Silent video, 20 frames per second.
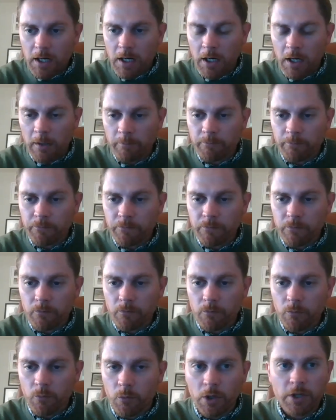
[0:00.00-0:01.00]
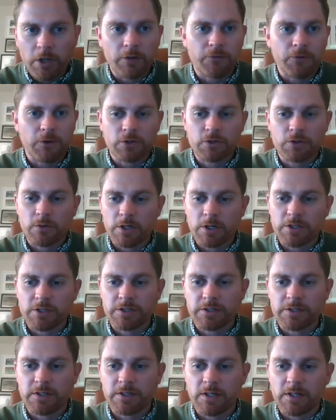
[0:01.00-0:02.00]
Um, one of the first
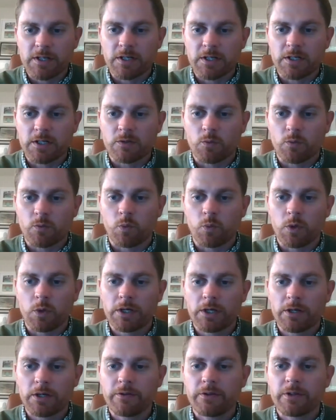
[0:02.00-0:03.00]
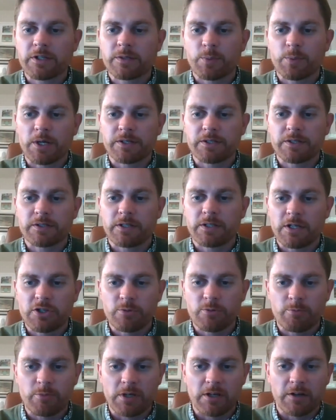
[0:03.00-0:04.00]
questions is Will this
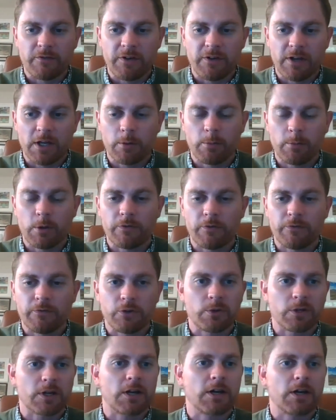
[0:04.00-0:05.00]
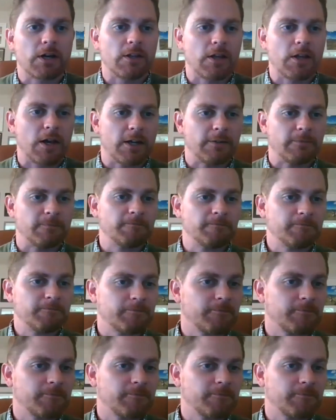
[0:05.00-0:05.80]
presentation be available viewing online?